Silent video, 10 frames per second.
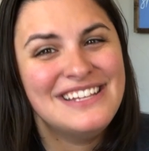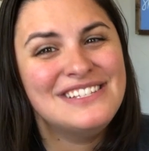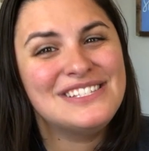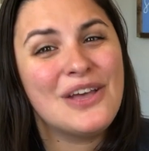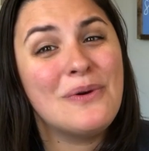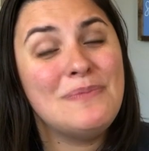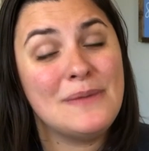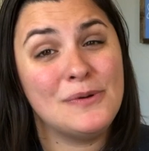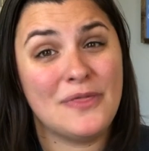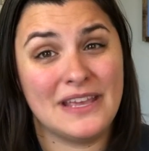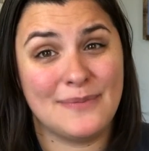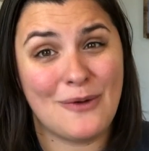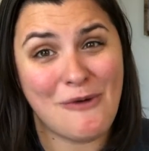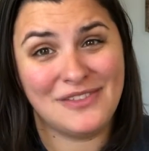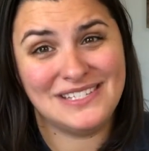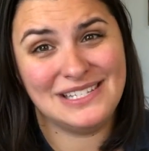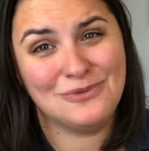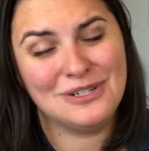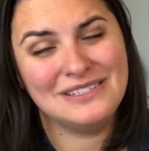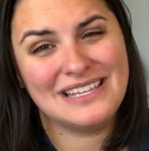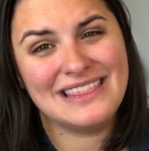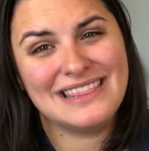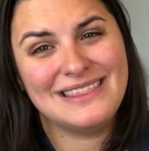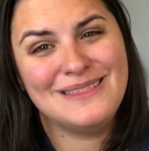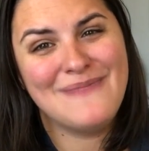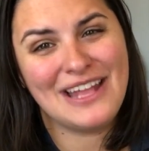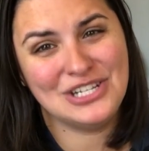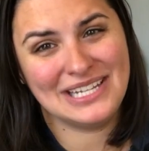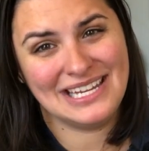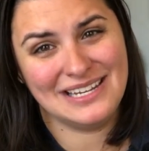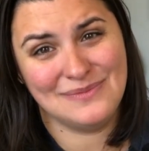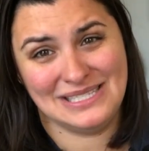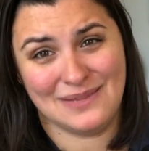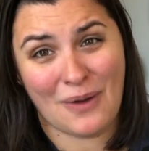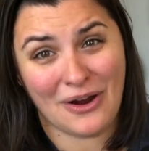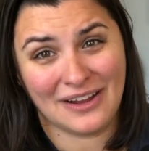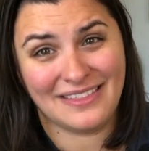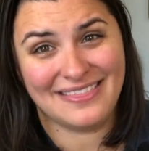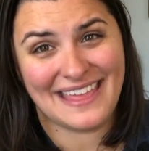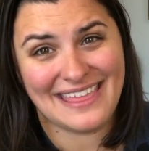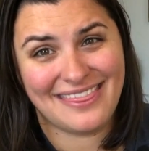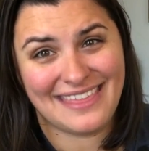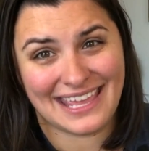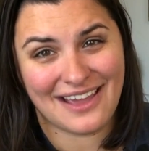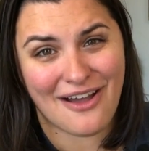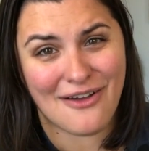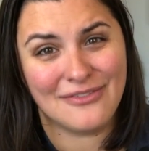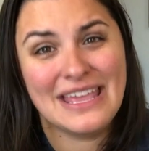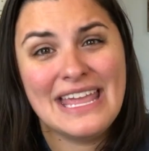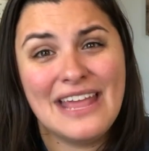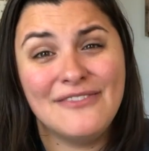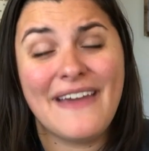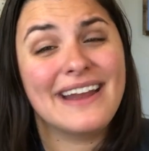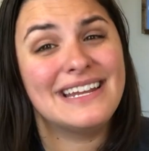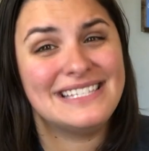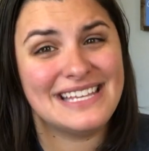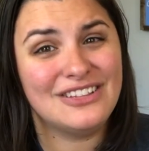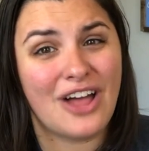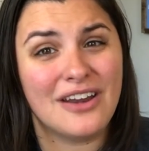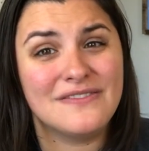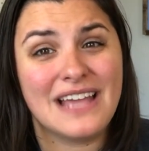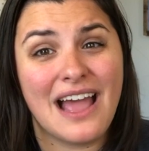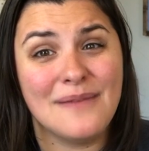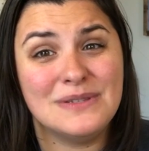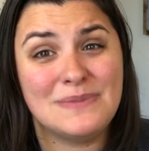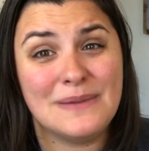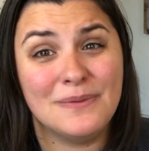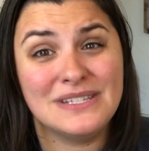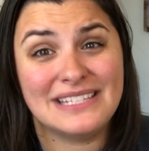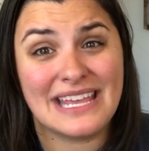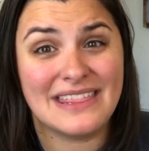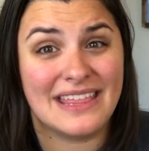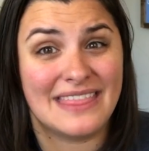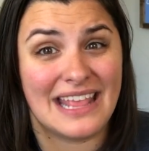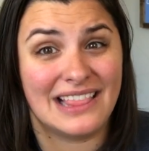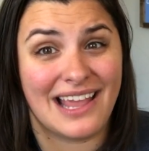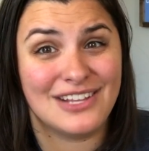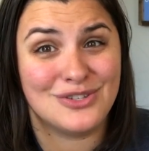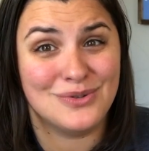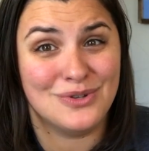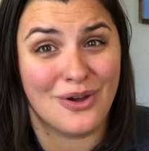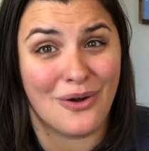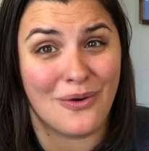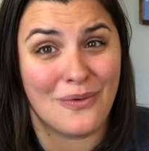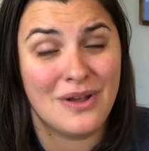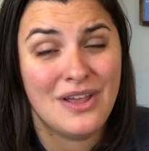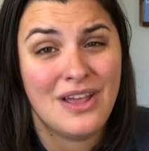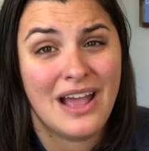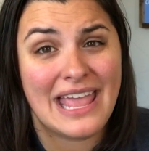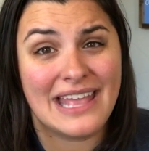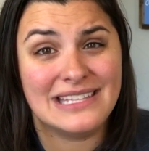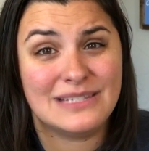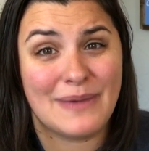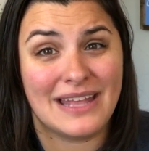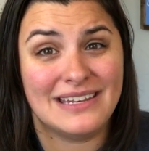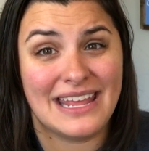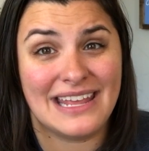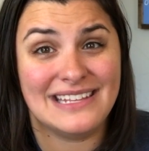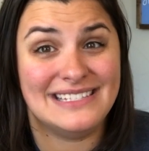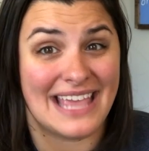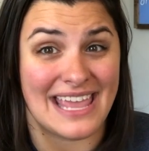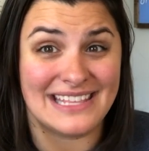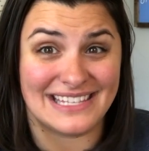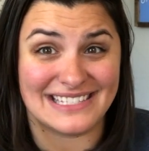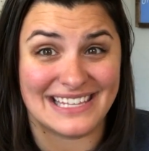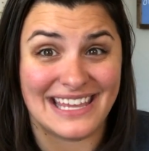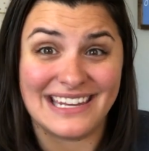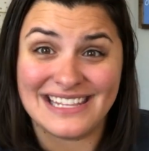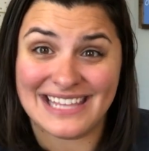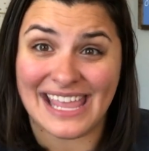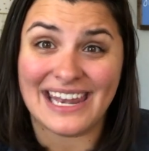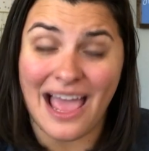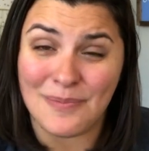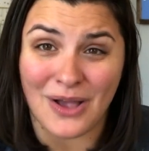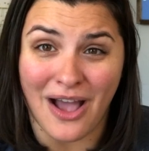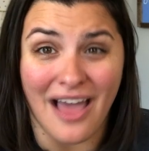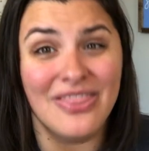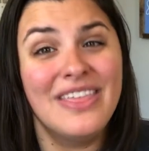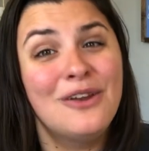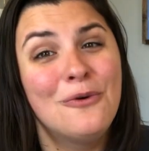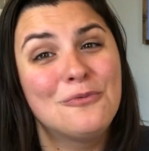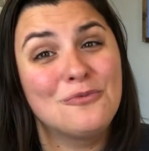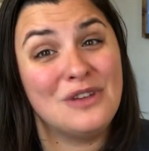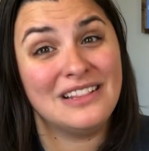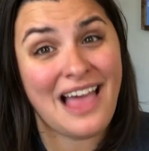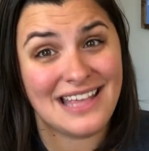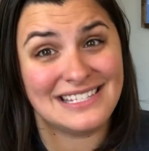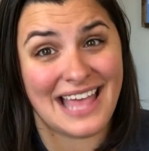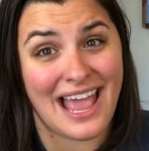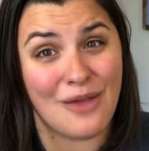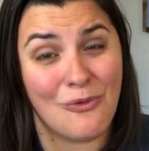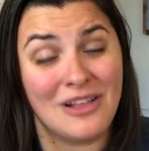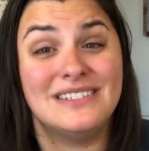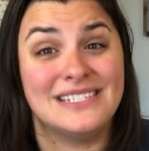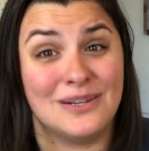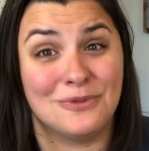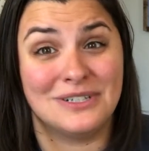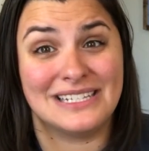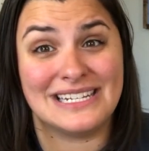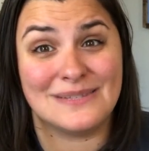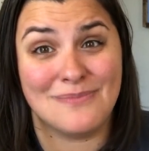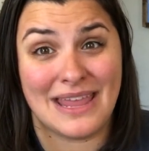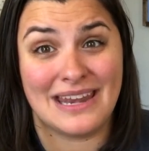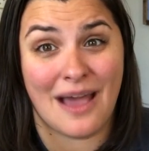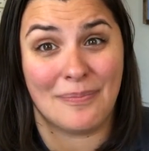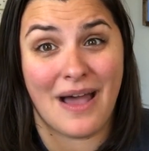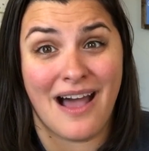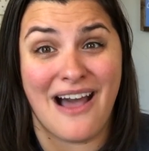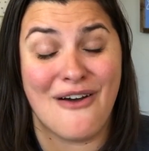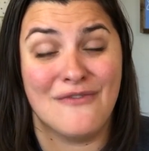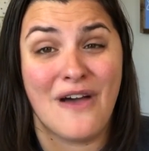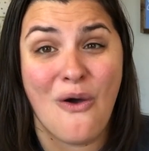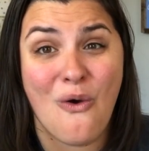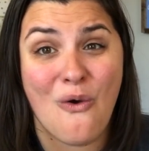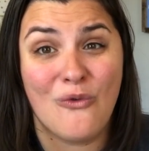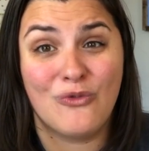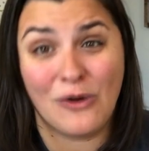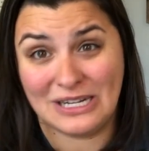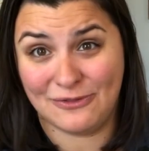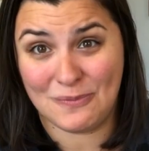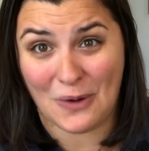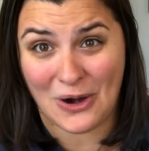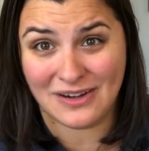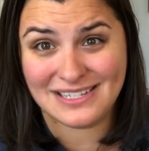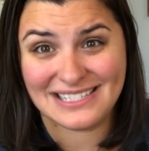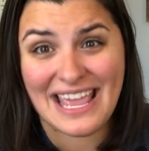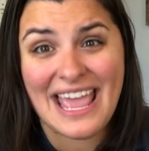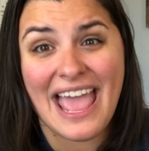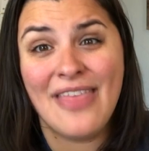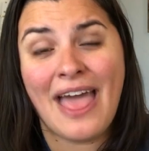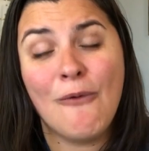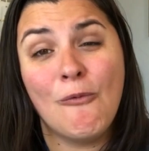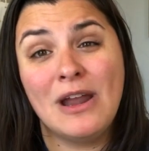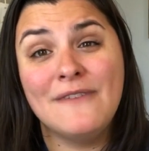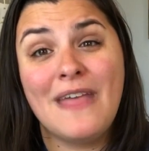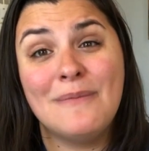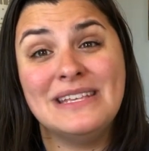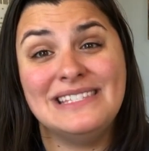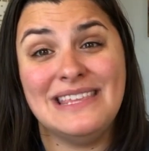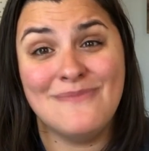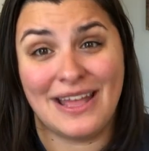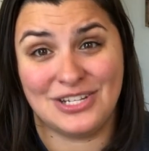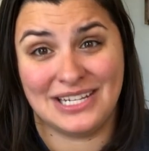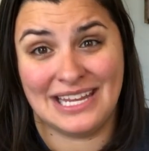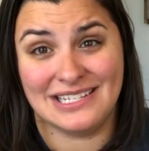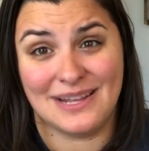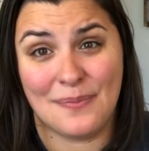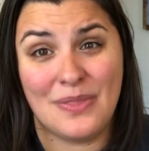So when people think about Walt Disney World, Magic Kingdom is the park that they think of. In fact, I see a lot of times people say that they'd like to go and spend a day at Disney and a day at Epcot. They don't realize that Walt Disney World is made up of 4 different parks and that one of them is the Magic Kingdom.